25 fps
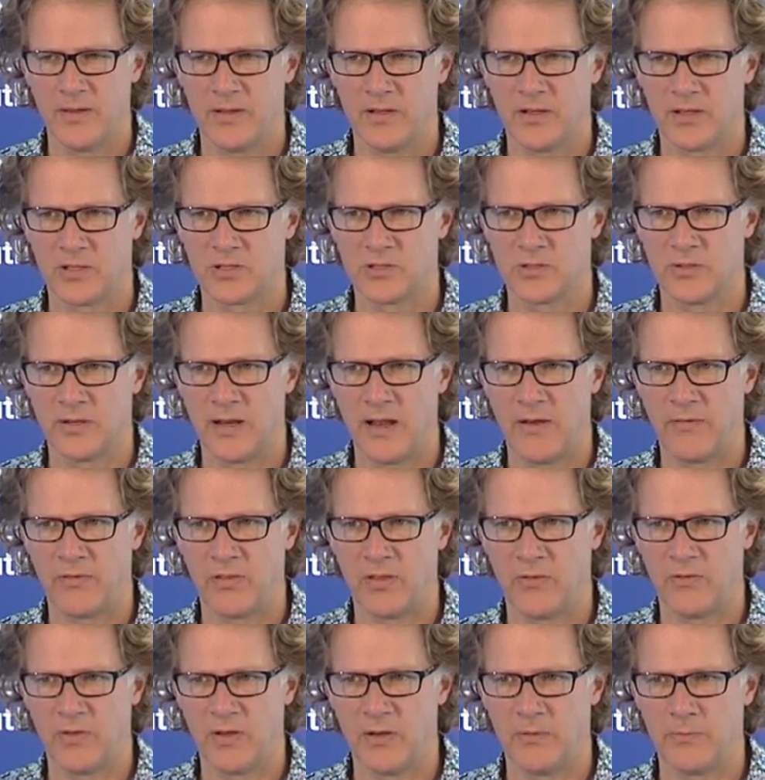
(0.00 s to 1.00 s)
you know, soon
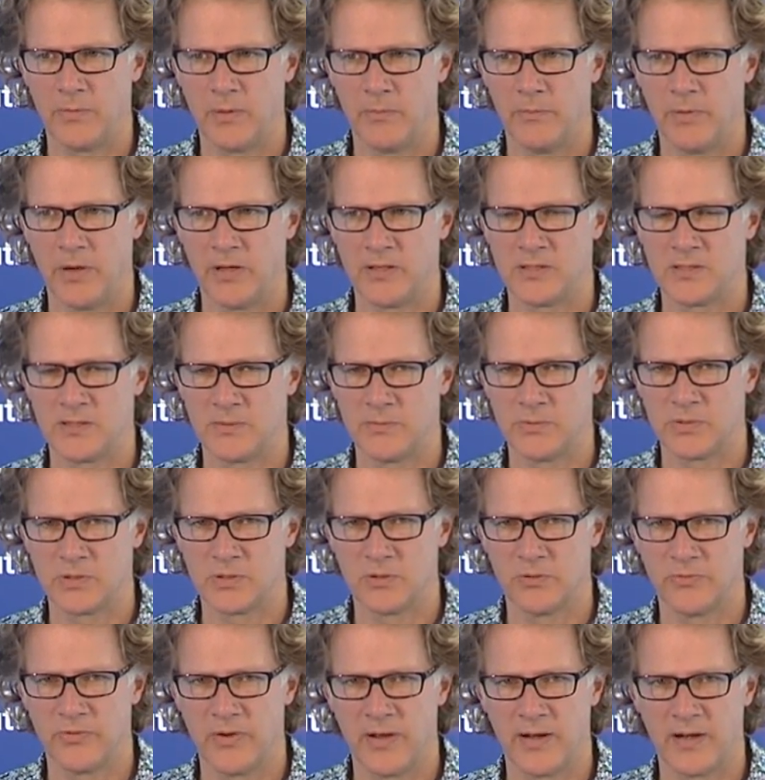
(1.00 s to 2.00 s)
after the event, but most of them
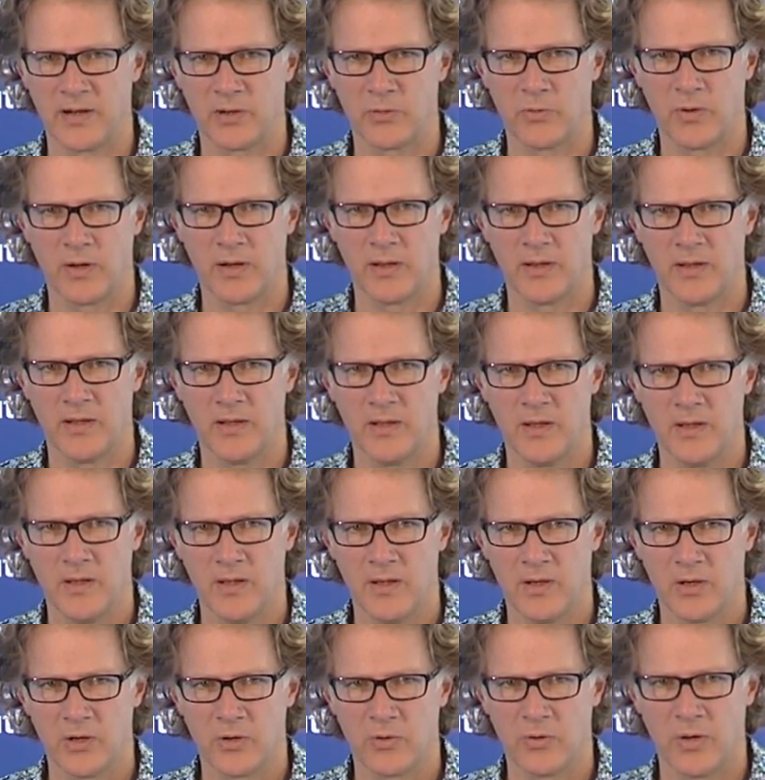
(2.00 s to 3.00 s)
still found it quite a
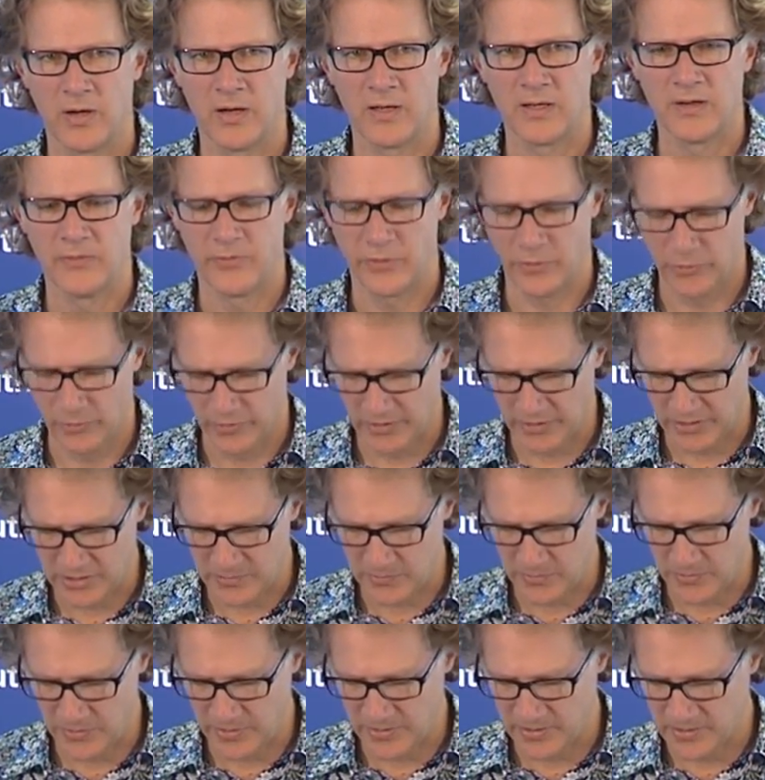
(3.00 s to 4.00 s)
quite a difficult
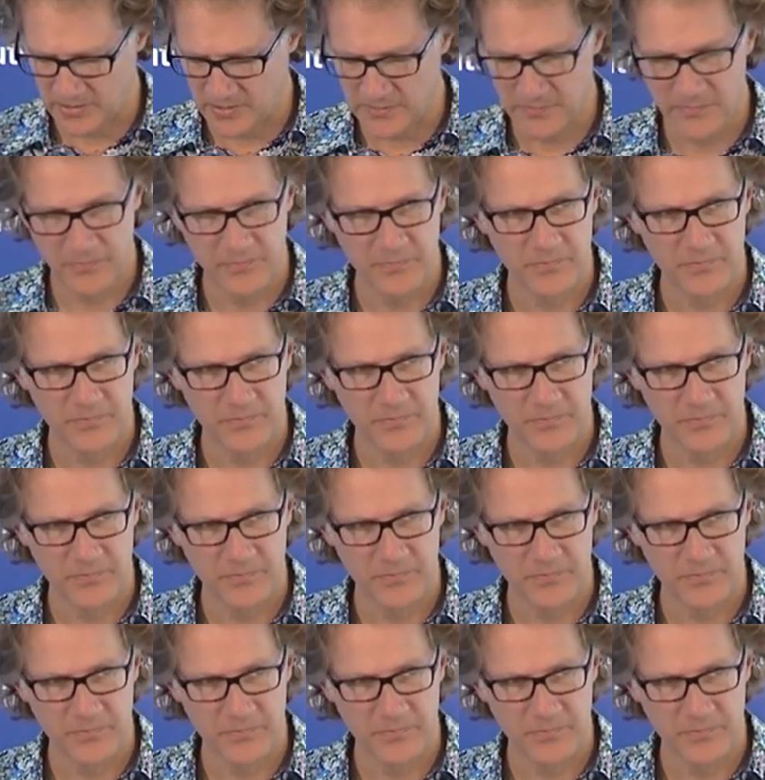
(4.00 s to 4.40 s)
experience.